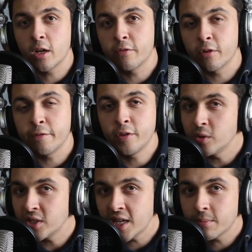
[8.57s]
over a
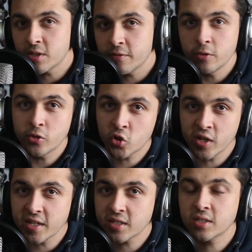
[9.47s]
few tips, a few
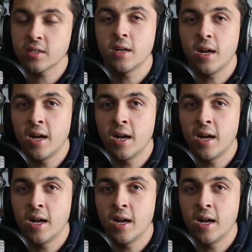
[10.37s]
tricks,